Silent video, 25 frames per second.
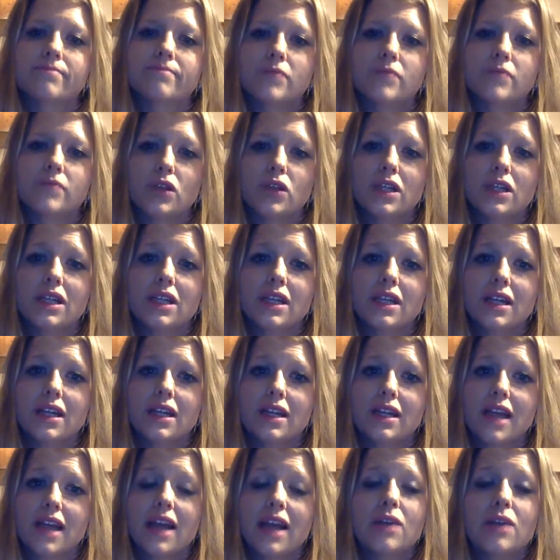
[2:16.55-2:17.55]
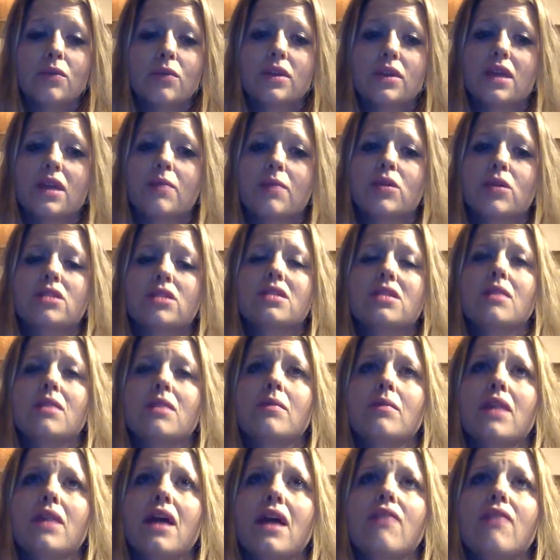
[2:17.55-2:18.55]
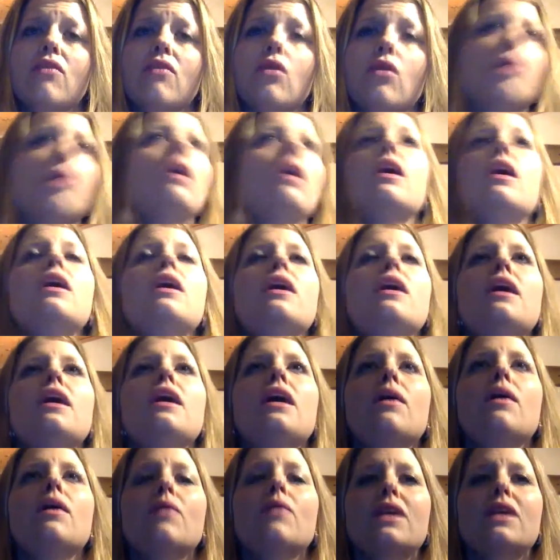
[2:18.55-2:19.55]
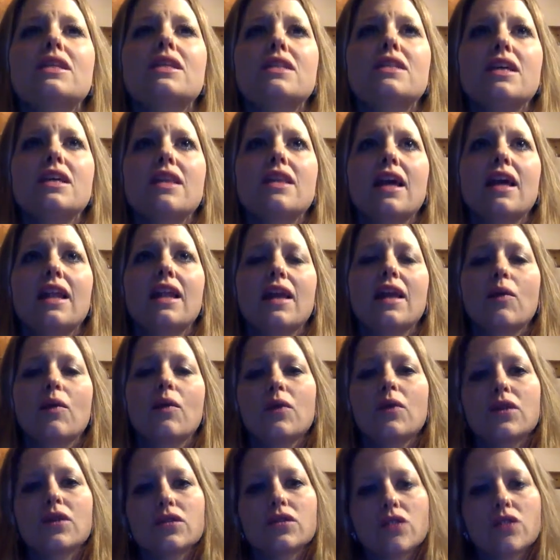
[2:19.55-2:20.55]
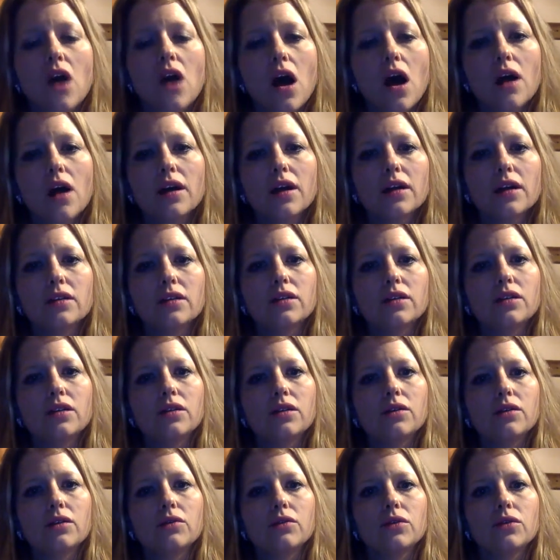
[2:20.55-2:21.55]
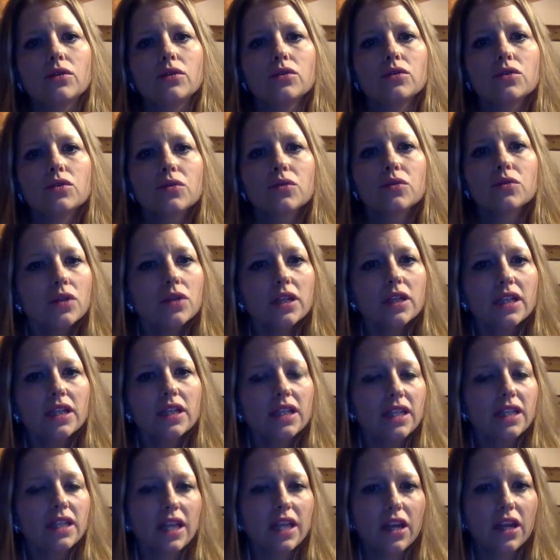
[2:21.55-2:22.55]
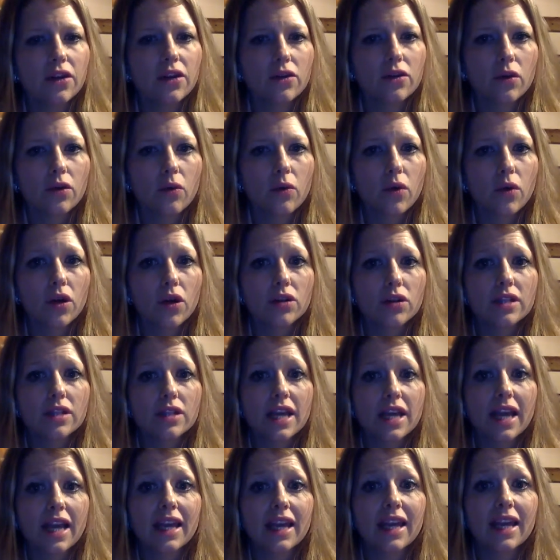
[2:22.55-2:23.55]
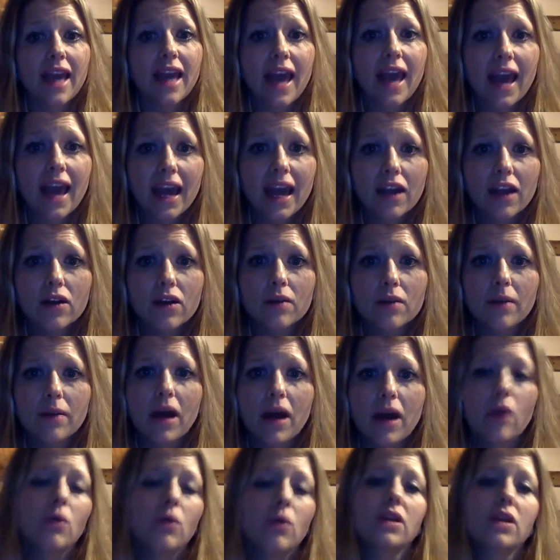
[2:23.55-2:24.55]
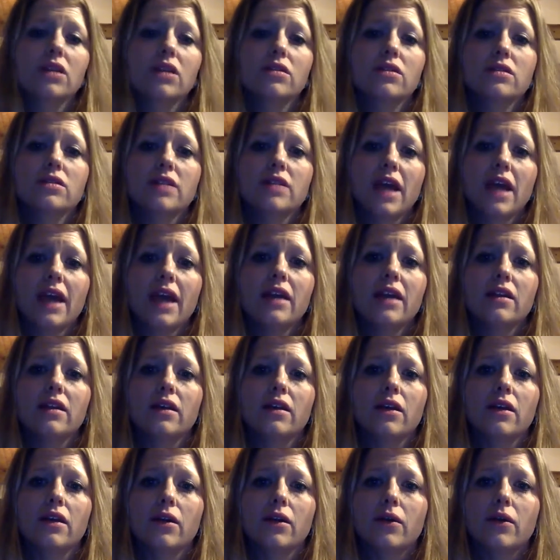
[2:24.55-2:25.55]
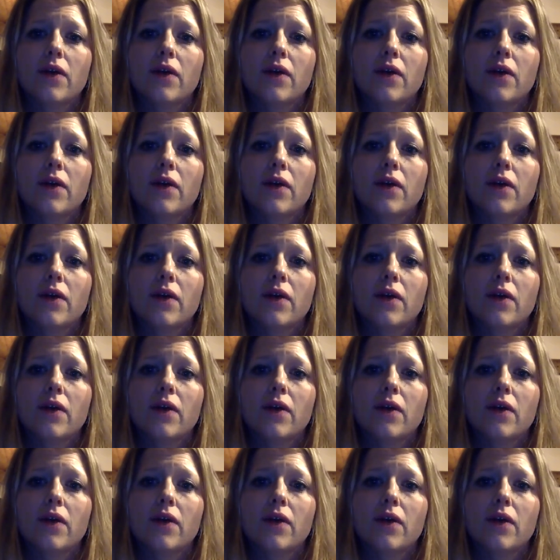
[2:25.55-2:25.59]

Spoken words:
You need to connect with them on some level. And when I say that, like when they're talking to you, you truly need to hear their words and care about what they're saying to you.